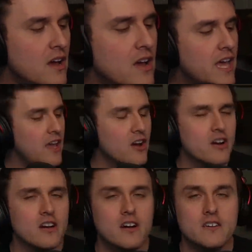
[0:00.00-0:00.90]
Here,
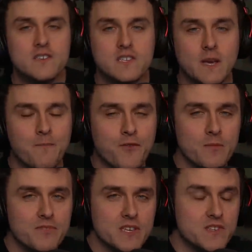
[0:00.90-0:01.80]
sip
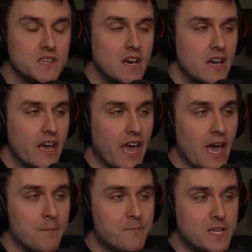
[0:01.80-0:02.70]
from this
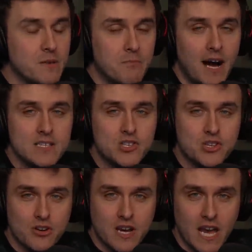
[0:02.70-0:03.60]
empty
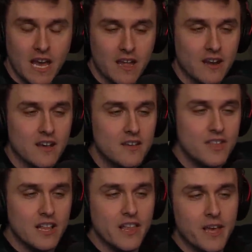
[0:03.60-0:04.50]
monster can
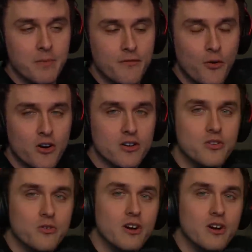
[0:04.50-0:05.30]
that lay before you,